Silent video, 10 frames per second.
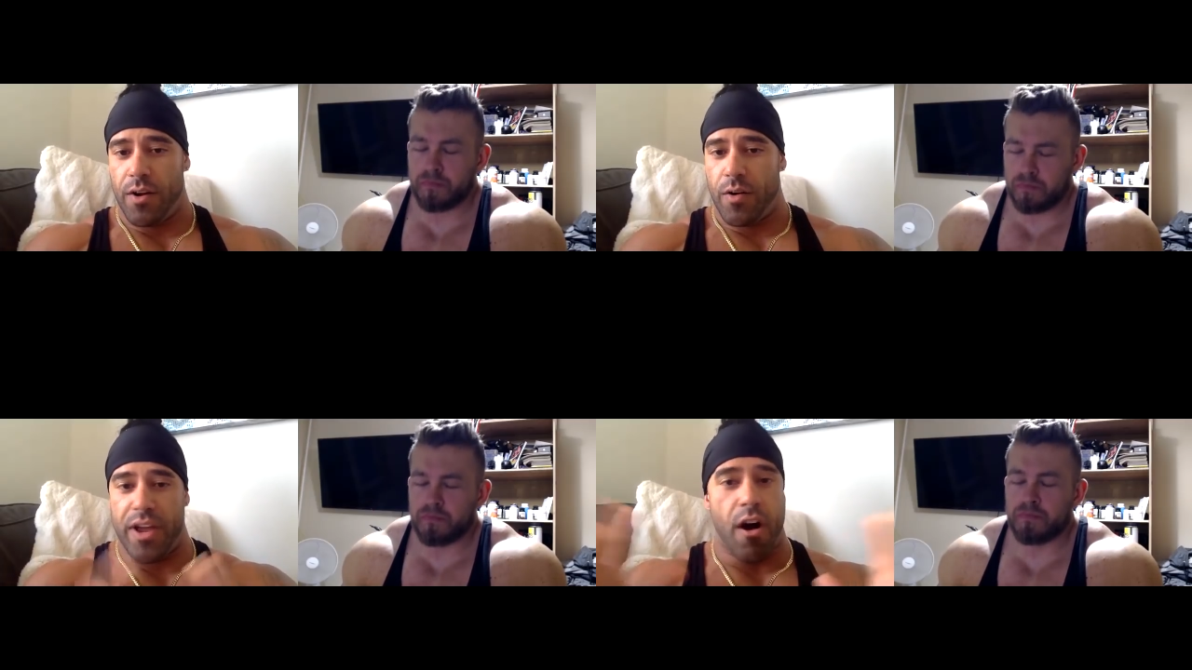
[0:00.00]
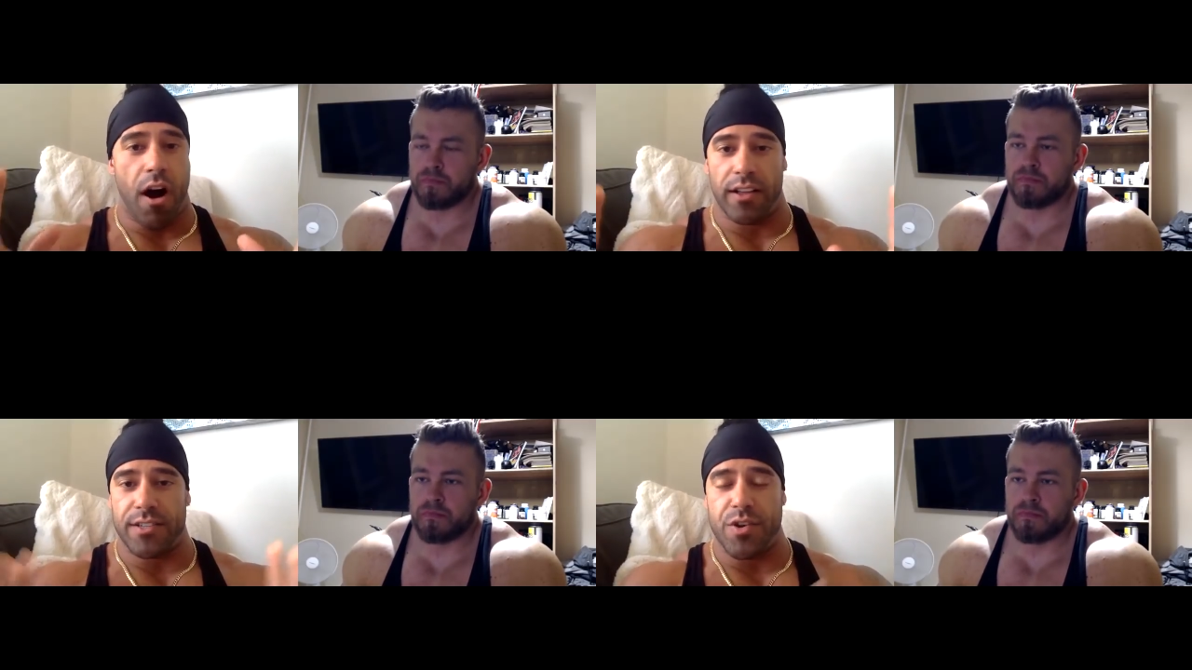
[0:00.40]

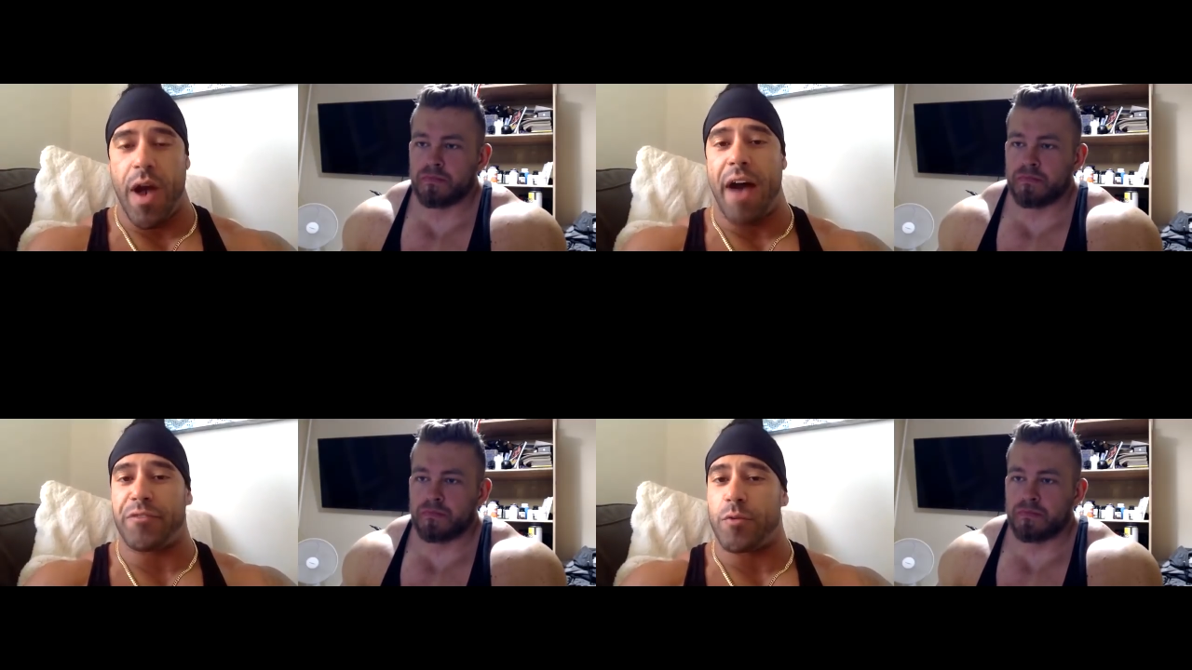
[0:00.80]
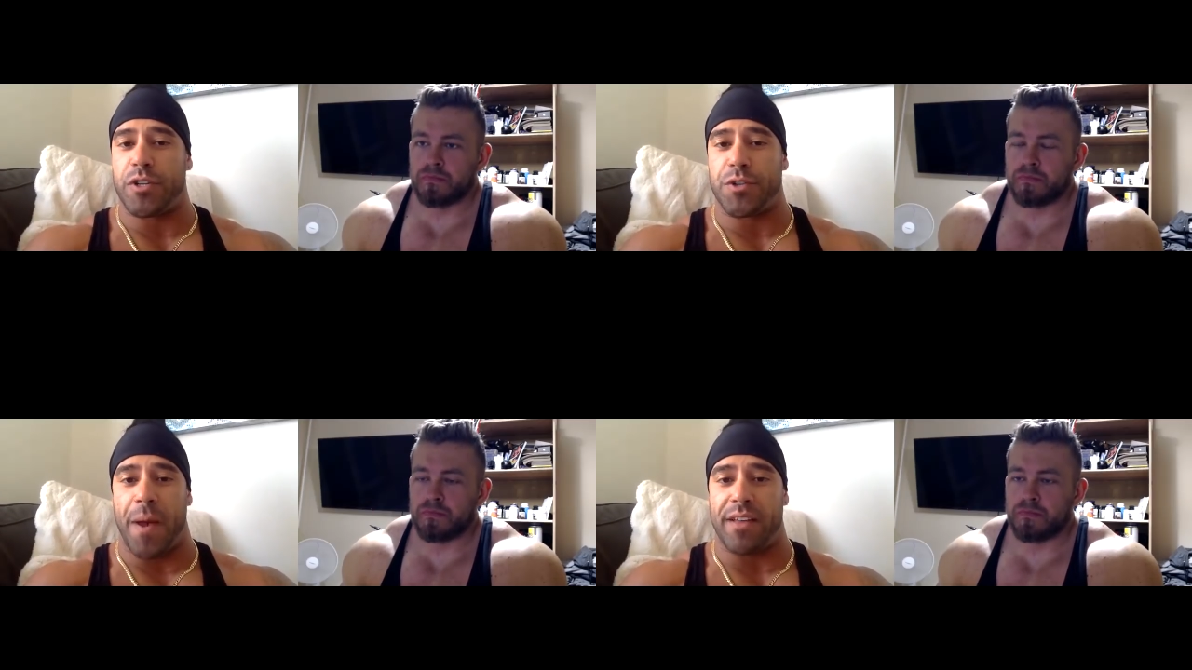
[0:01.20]
Speaker 1: Regardless, you have to
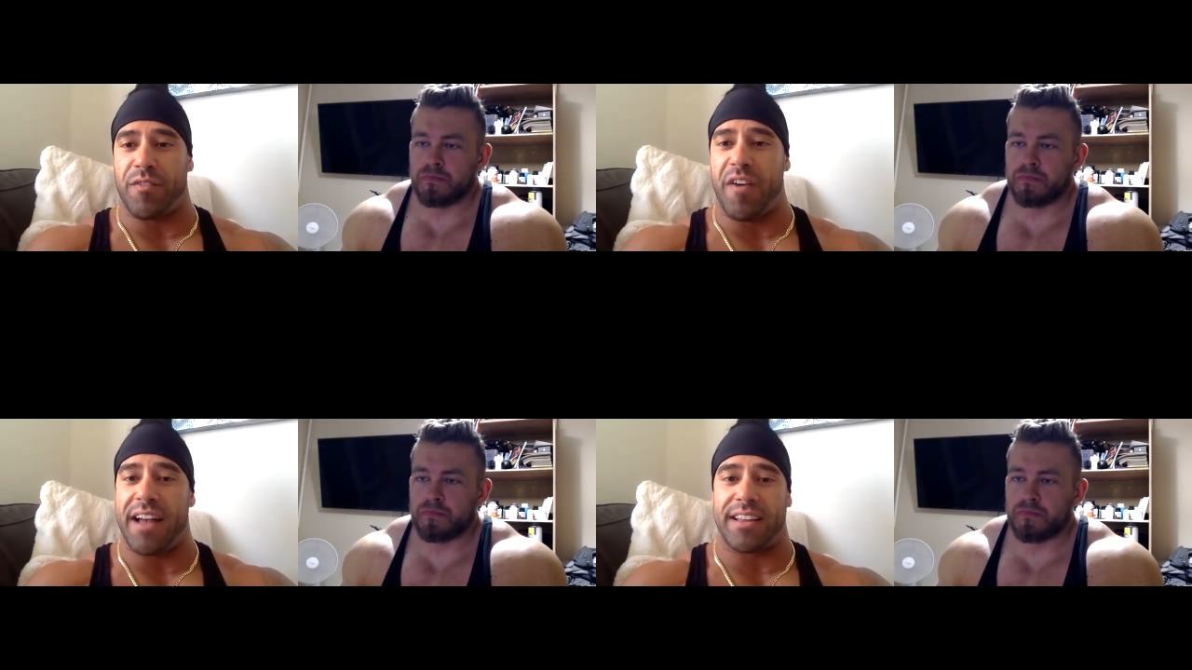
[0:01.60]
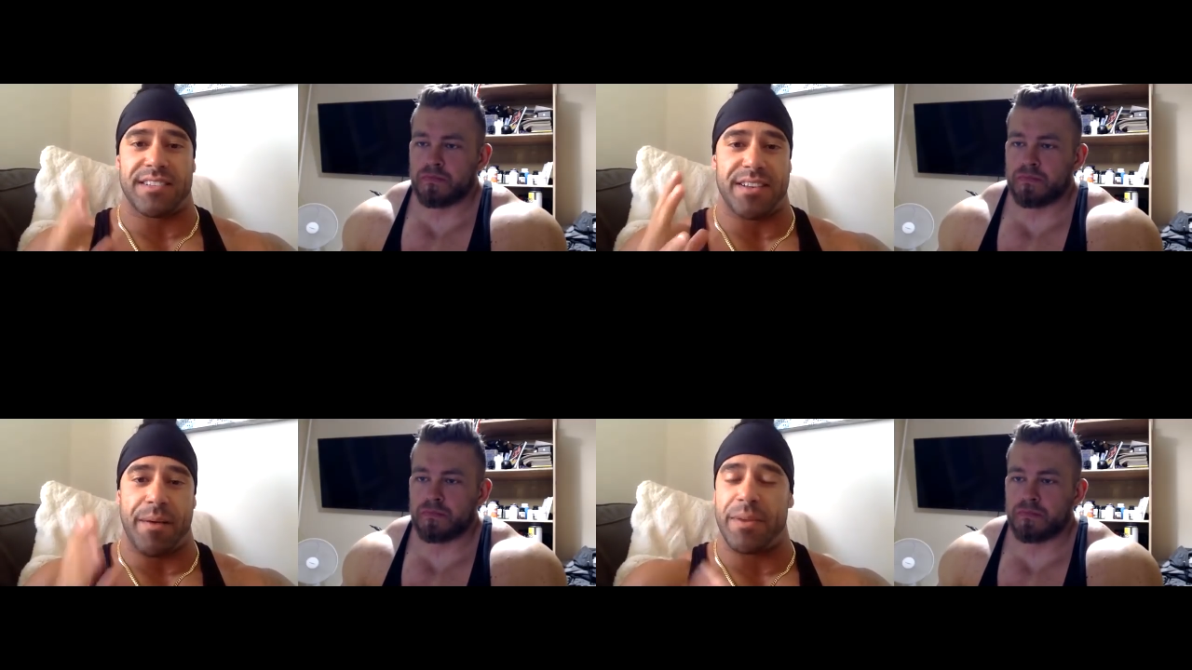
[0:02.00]
respect the fact
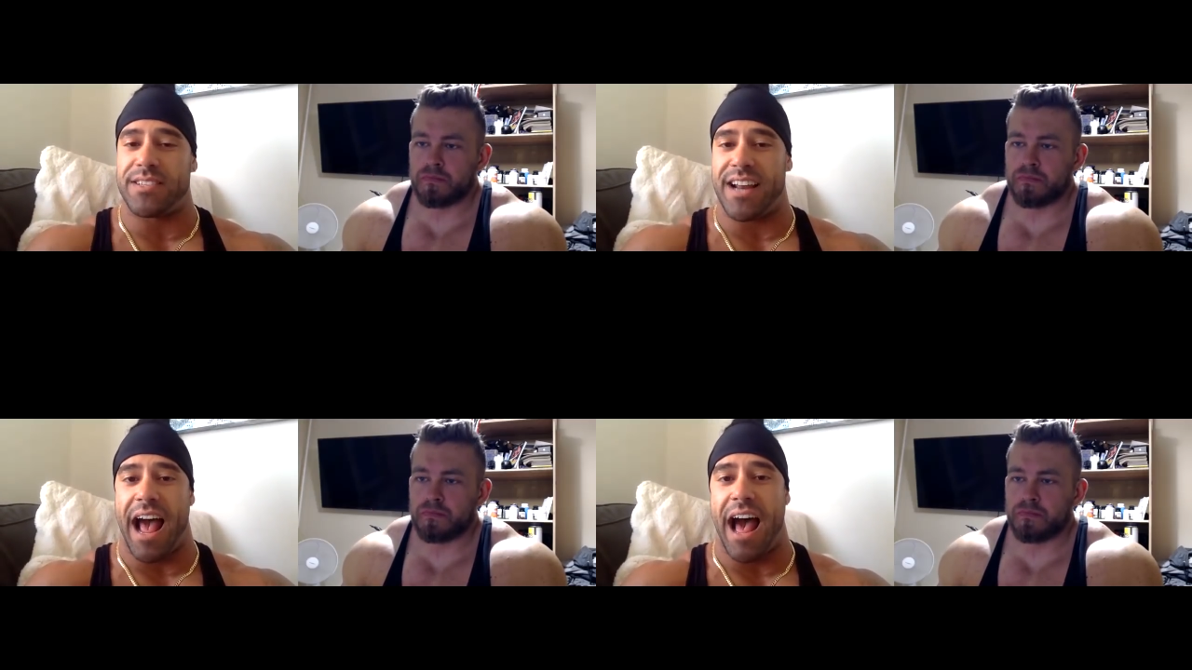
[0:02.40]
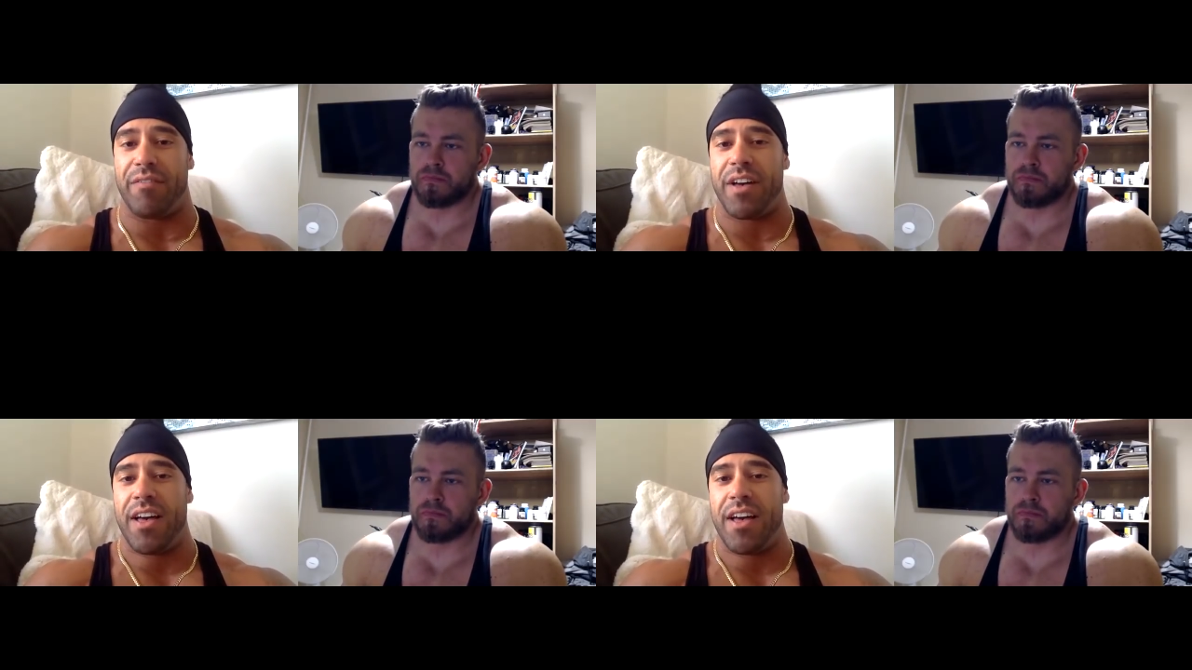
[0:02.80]
that somebody's going to have